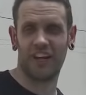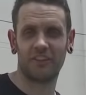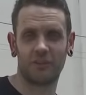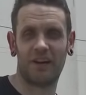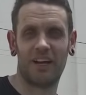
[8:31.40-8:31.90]

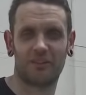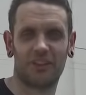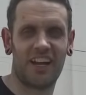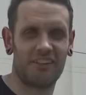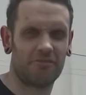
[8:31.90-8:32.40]
100 mile
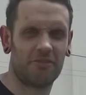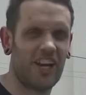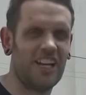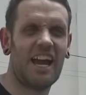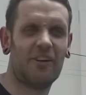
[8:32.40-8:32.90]
drive
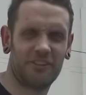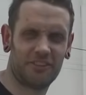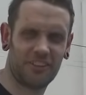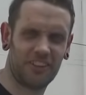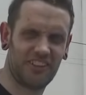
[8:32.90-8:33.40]
right now as
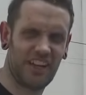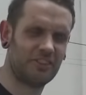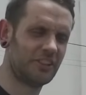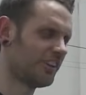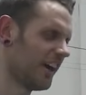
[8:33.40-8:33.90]
the first
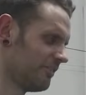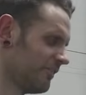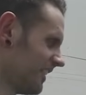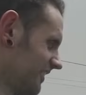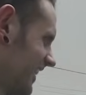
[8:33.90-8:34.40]
ever drive of this